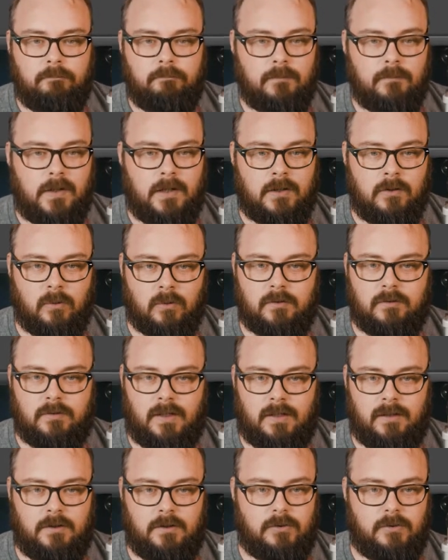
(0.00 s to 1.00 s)
Ignore
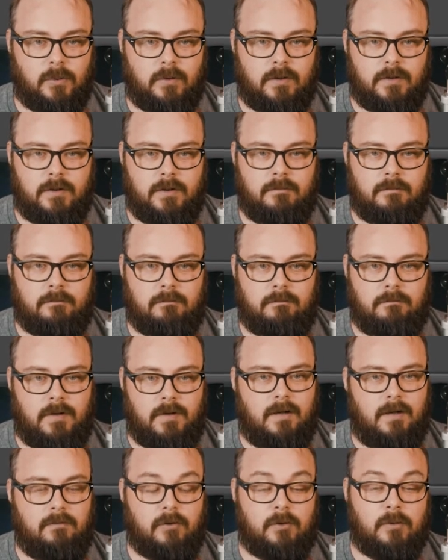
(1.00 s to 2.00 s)
silence shorter than
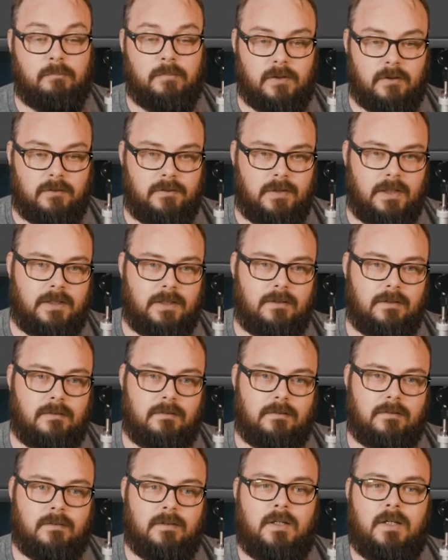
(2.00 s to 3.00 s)
500
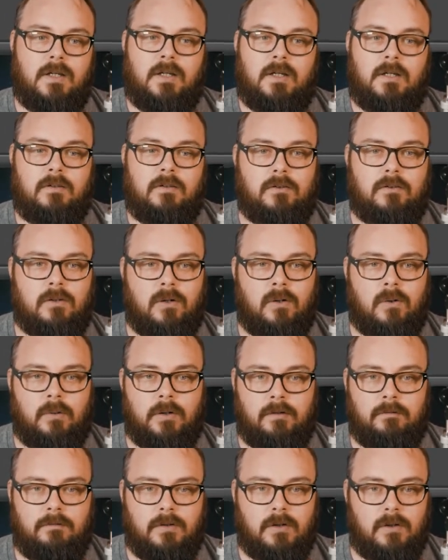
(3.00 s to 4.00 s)
milliseconds. So
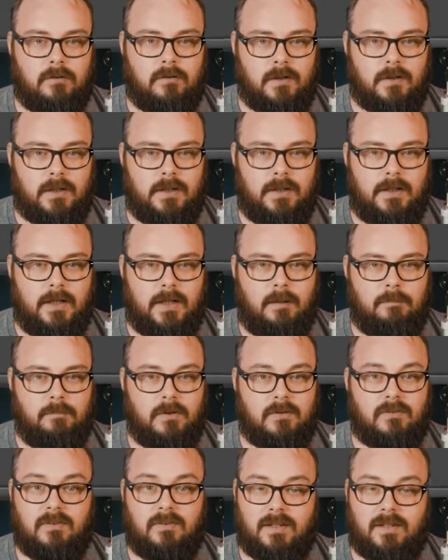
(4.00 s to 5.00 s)
if there's a gap
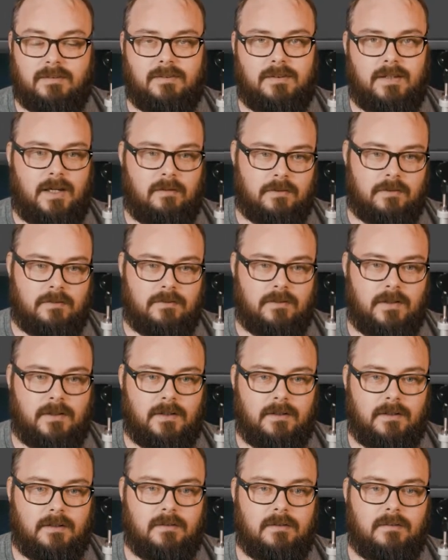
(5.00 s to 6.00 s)
that's less than half a
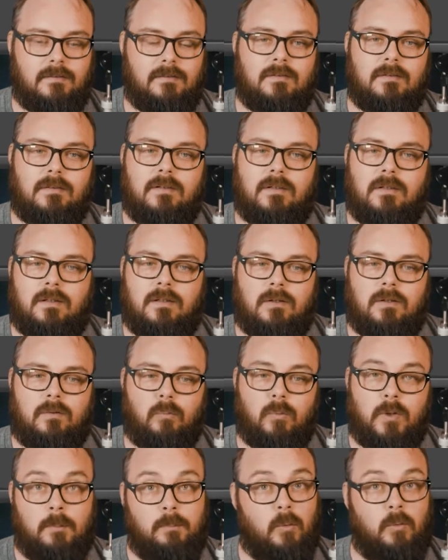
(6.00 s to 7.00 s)
second,
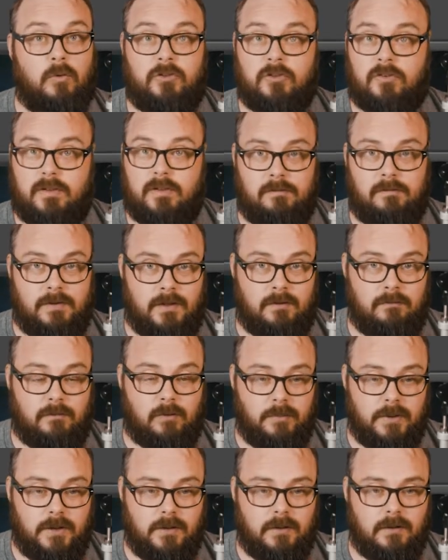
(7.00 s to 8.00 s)
Reaper will just leave it in
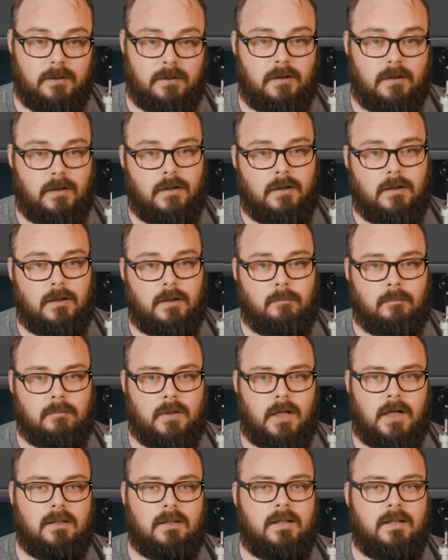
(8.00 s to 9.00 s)
for me.
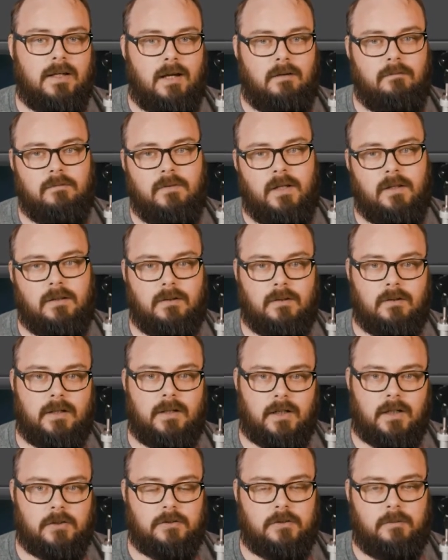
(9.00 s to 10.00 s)
I like having that little
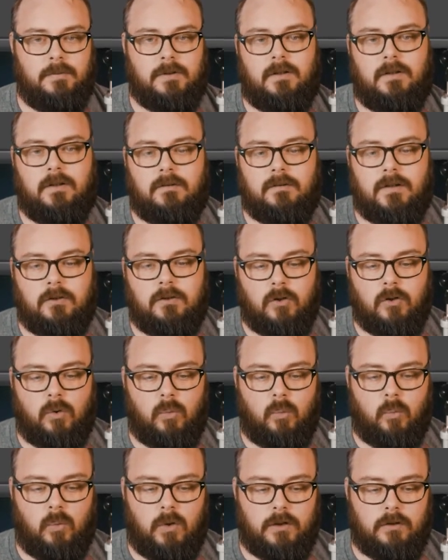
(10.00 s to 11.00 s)
extra because I
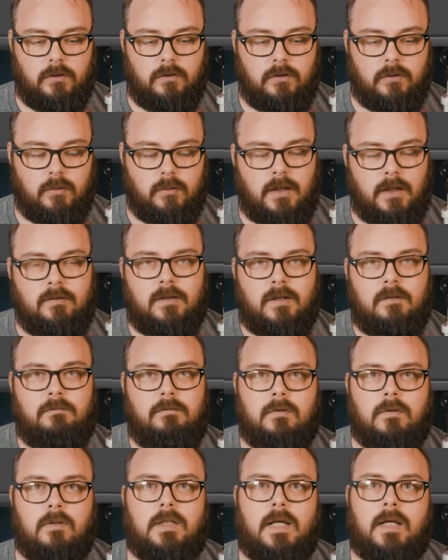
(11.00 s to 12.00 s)
don't want to, as I've
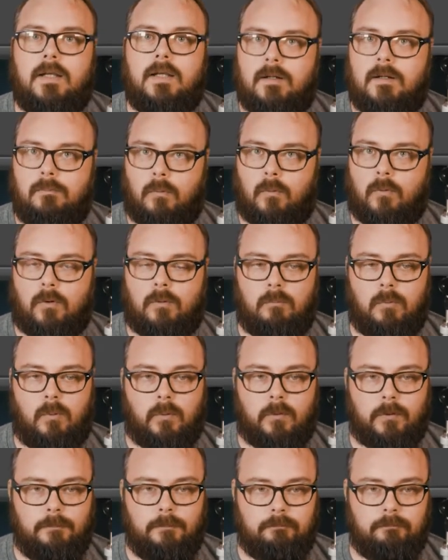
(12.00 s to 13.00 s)
edited more and
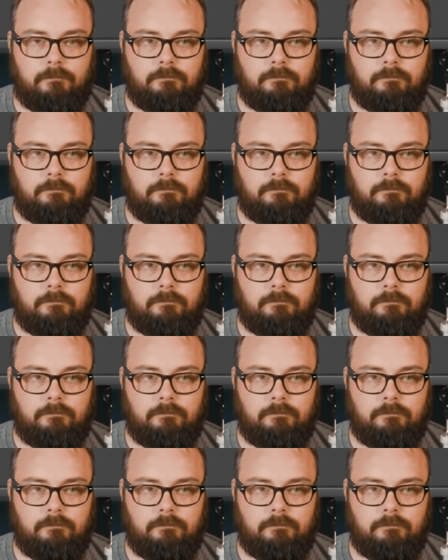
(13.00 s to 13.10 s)
more,